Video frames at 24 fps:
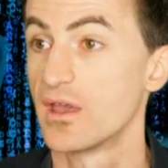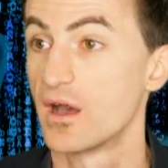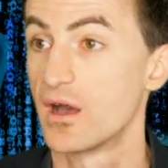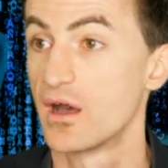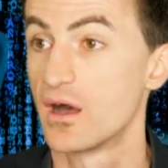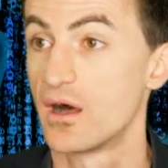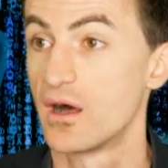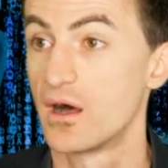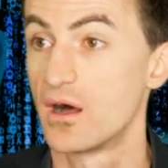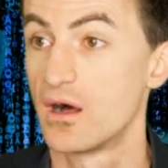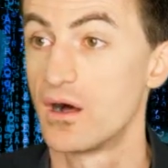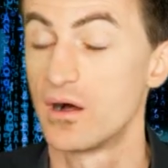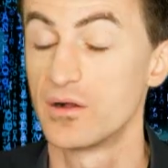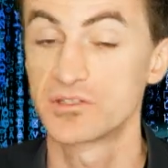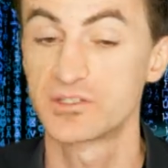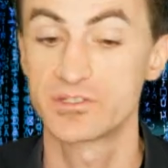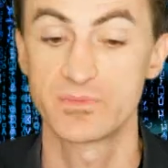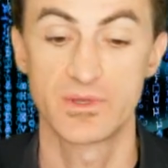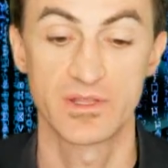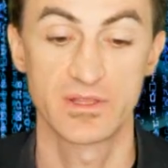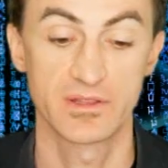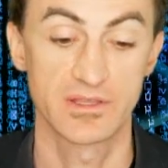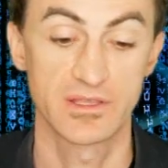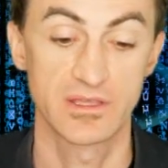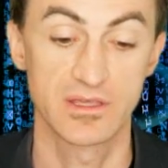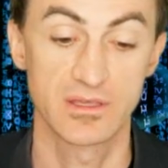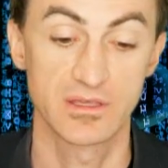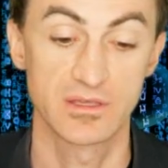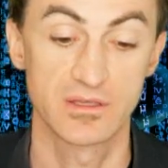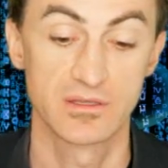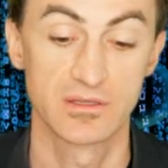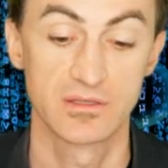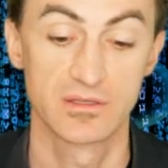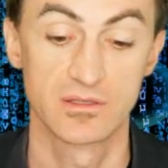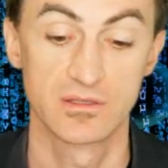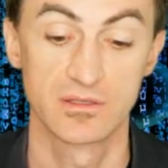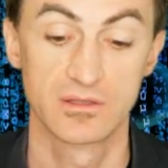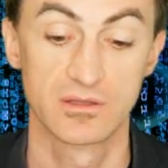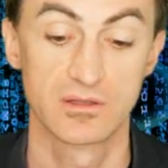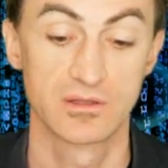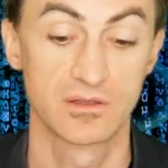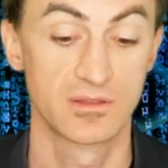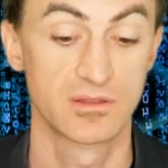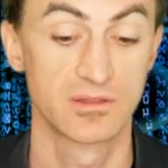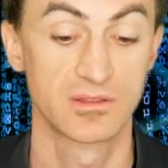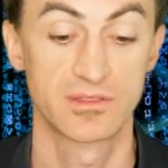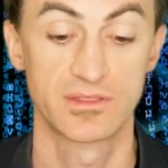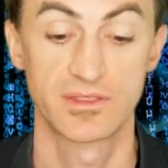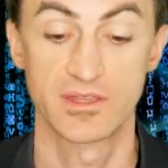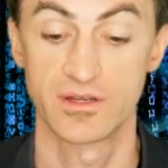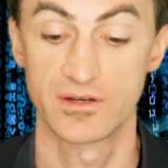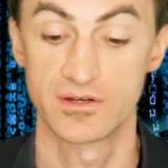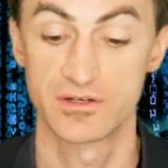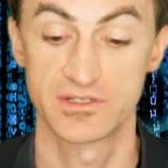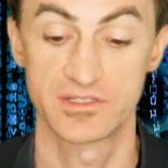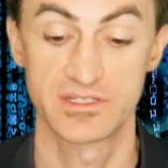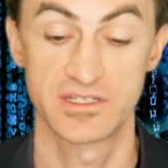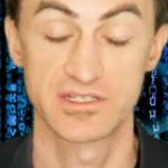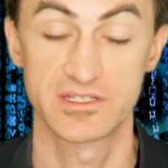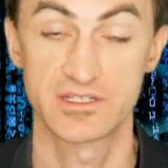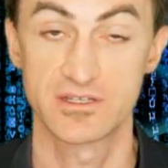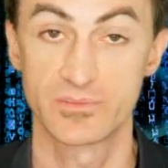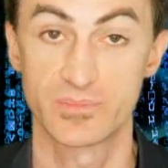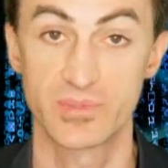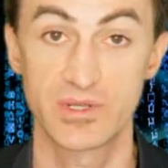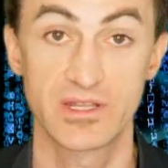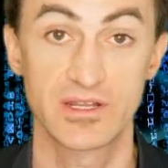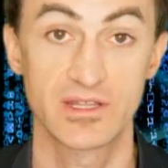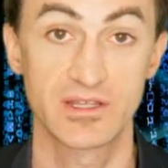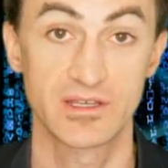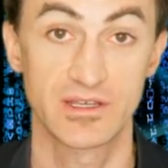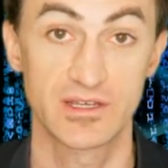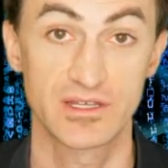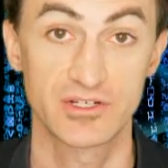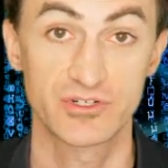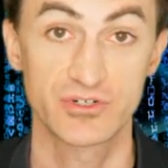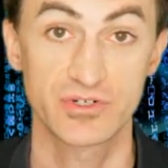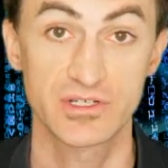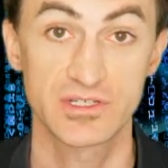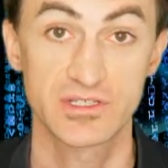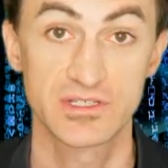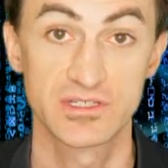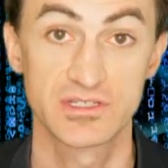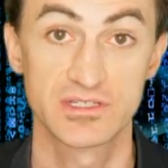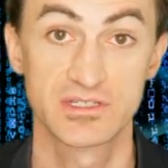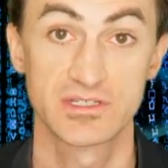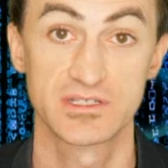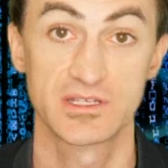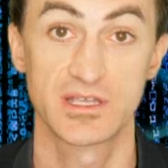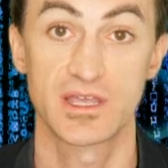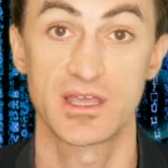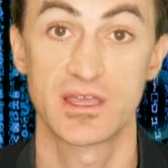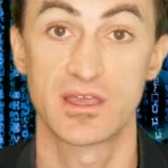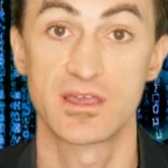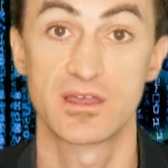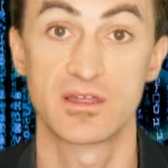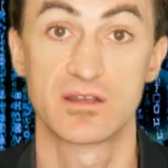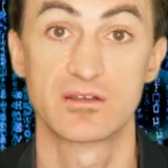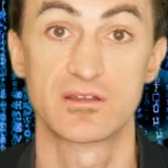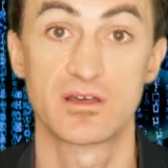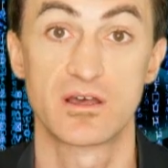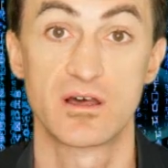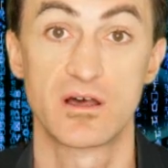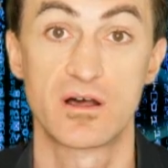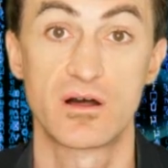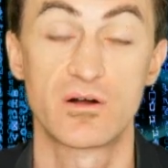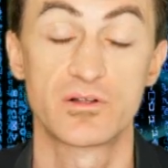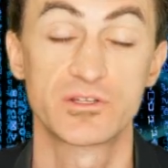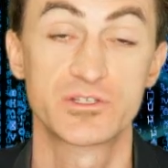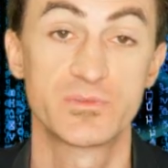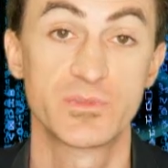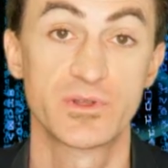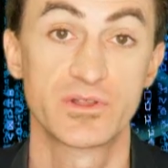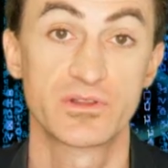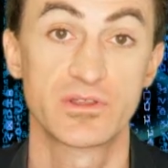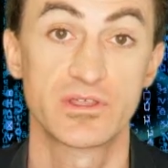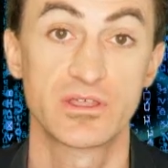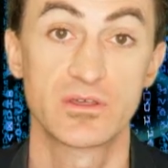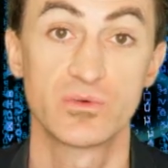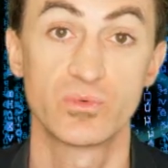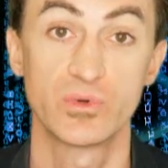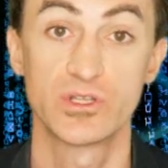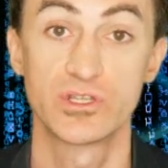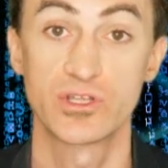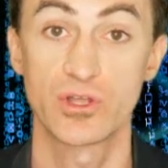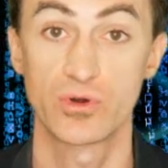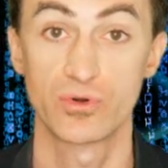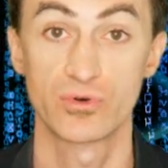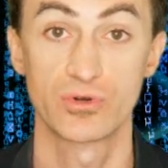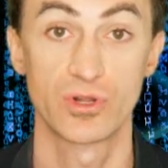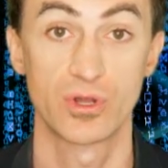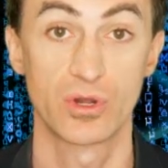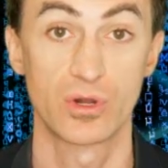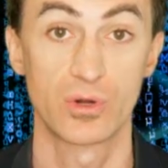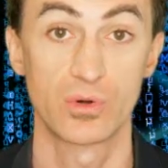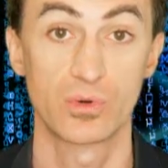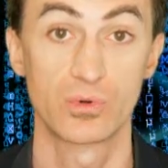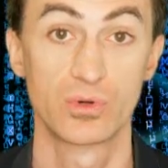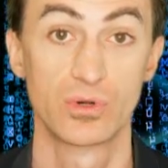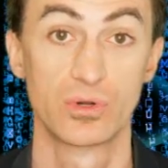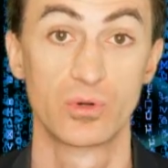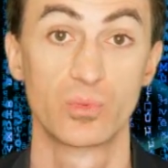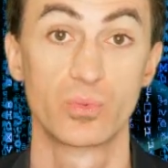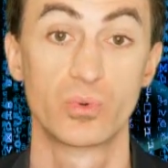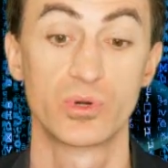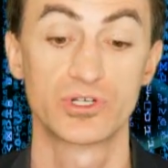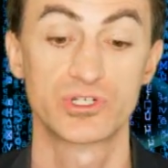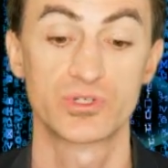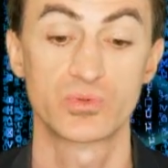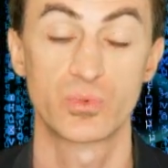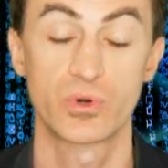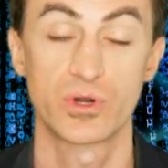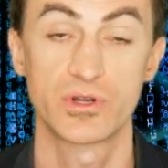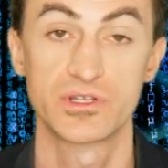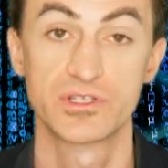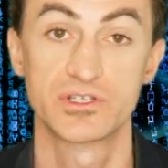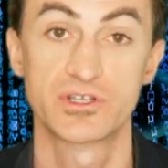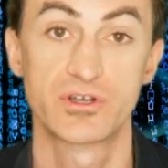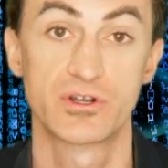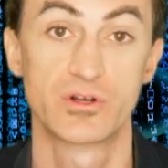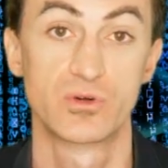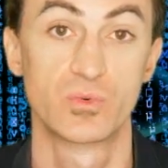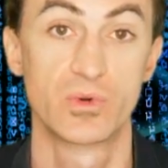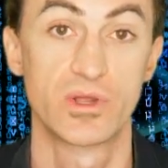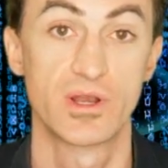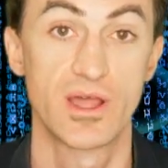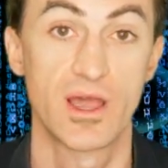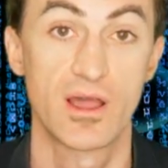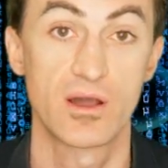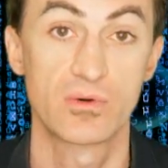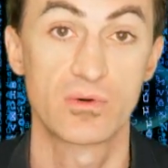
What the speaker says: Ultimately, there's these competing interests, and ultimately we don't know which one is going to win out.